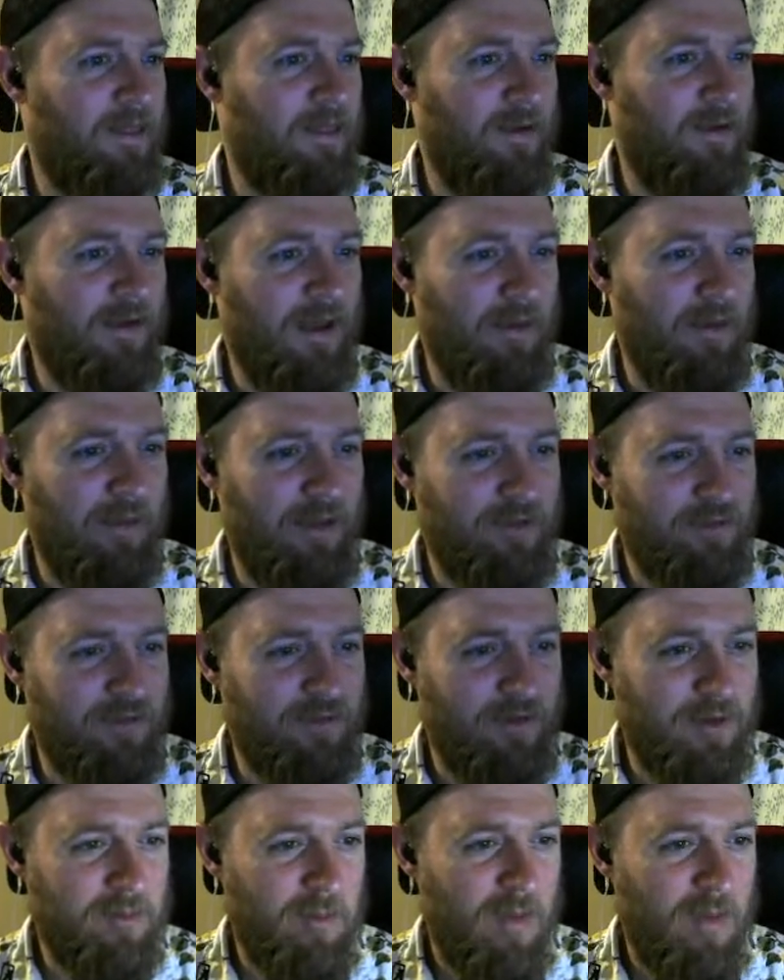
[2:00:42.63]
Okay, well, that was
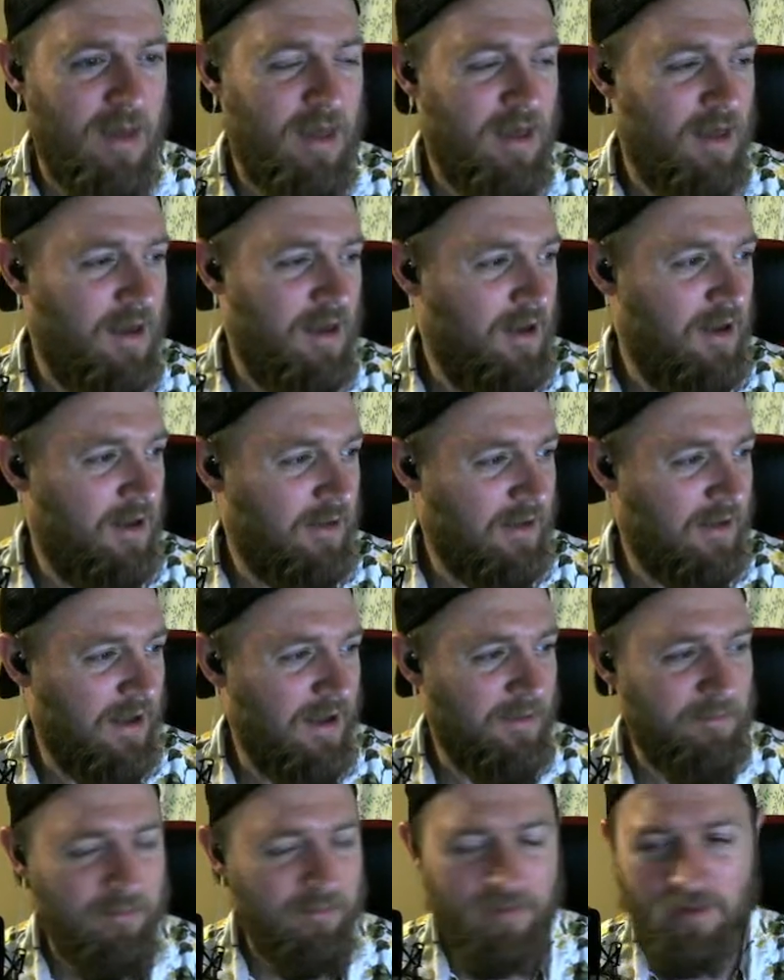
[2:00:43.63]
fun.
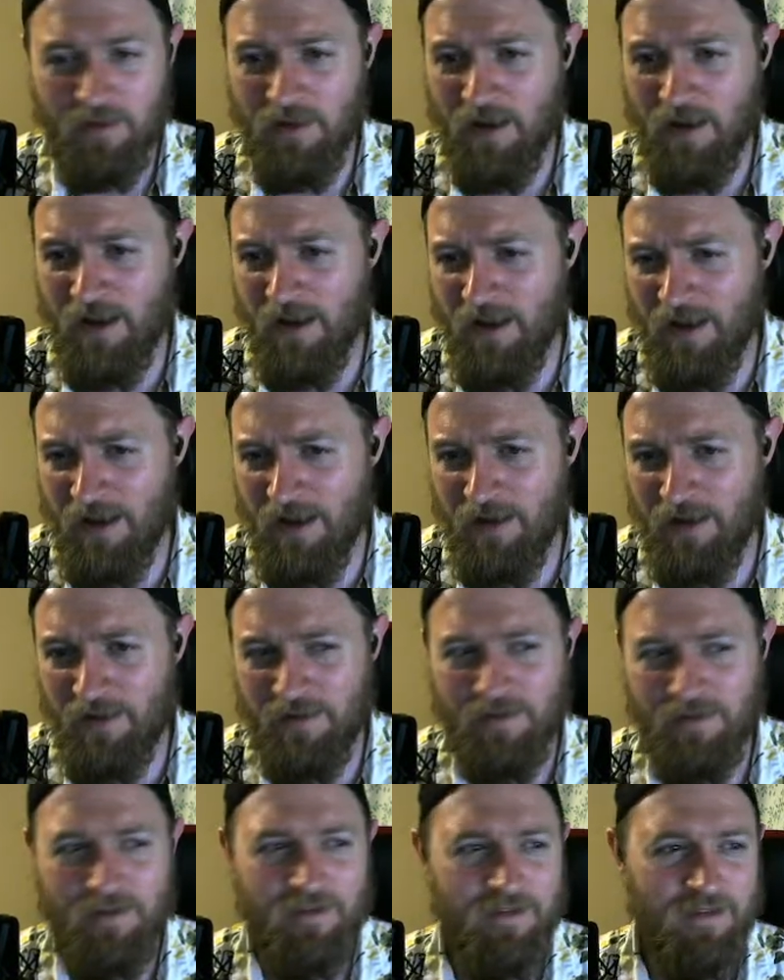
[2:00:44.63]
Okay.
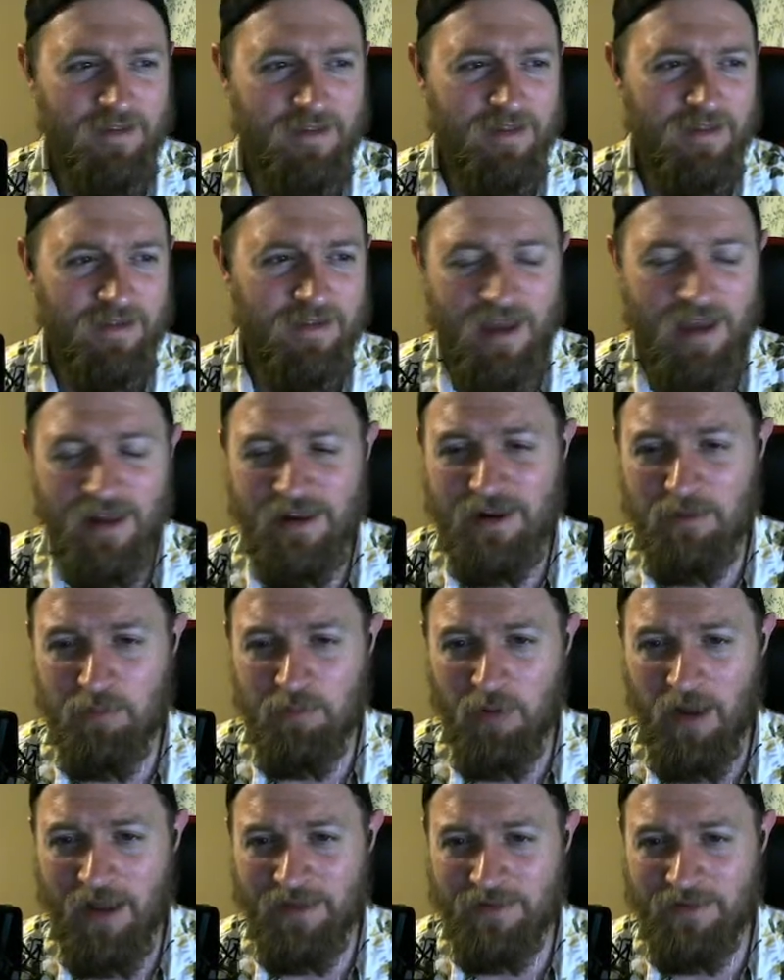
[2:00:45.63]
Yeah, I need to
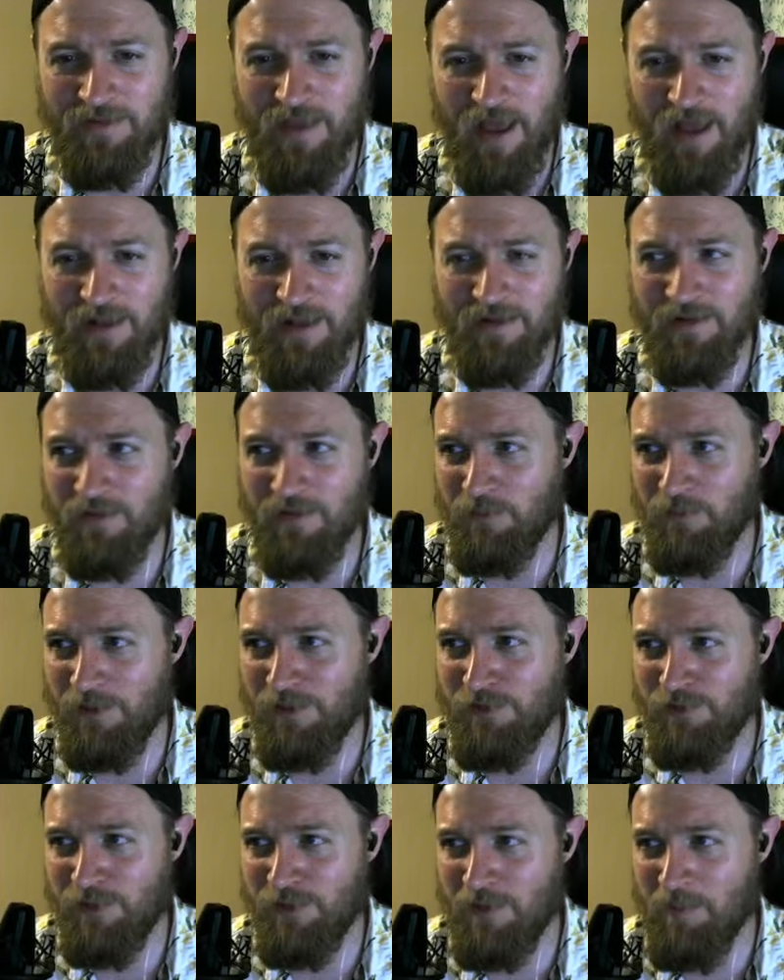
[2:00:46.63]
probably set
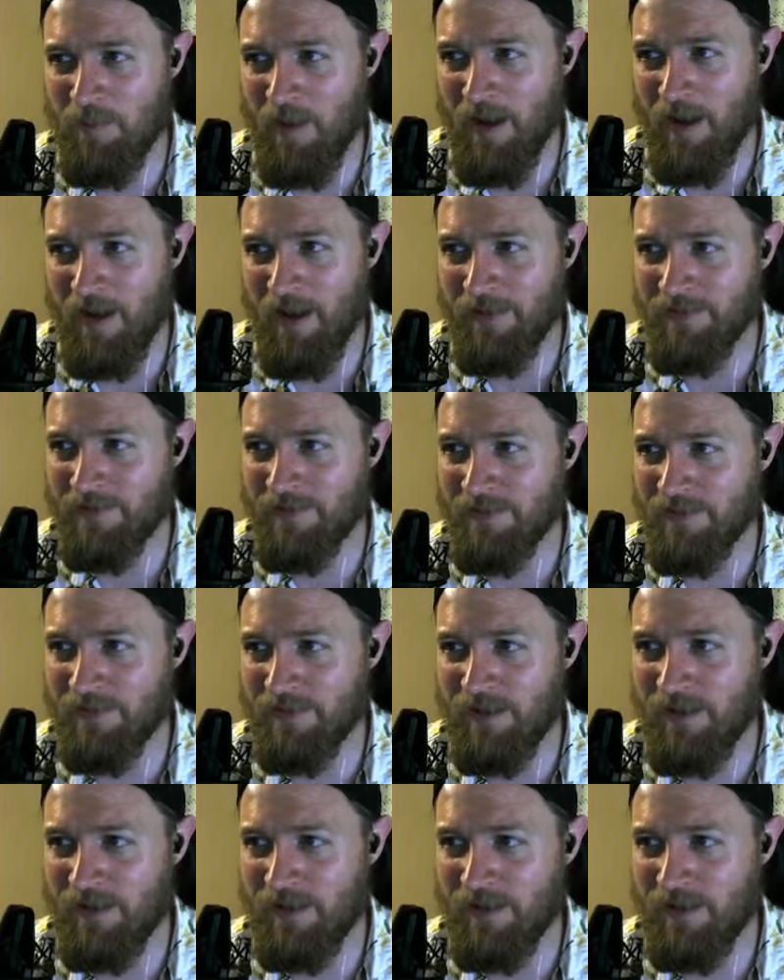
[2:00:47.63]
Restream bot's